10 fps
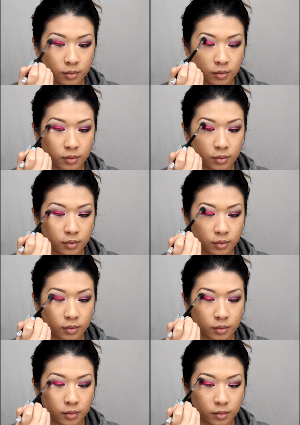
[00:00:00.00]

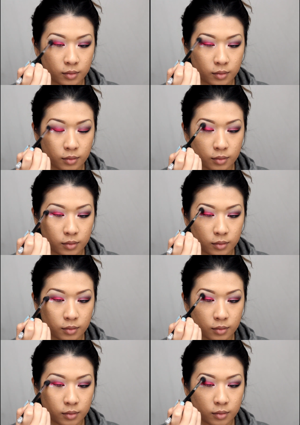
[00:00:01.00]

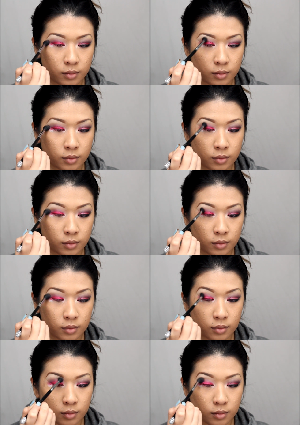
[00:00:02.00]

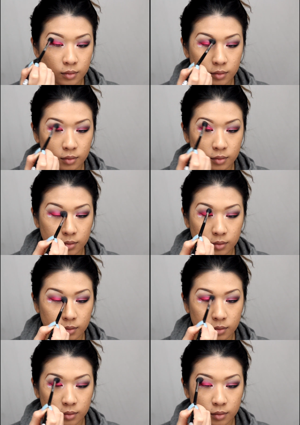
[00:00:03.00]

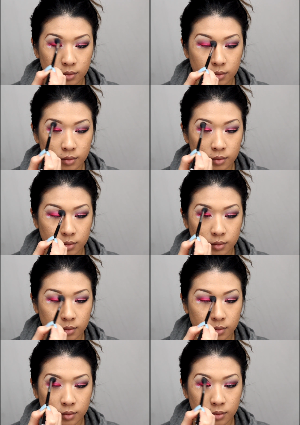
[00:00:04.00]

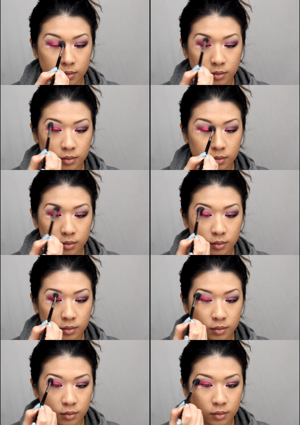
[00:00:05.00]

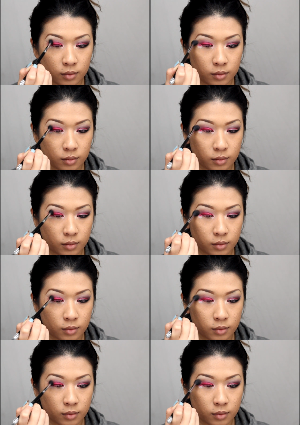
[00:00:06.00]

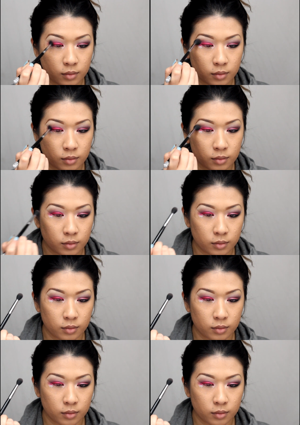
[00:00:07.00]
(silence)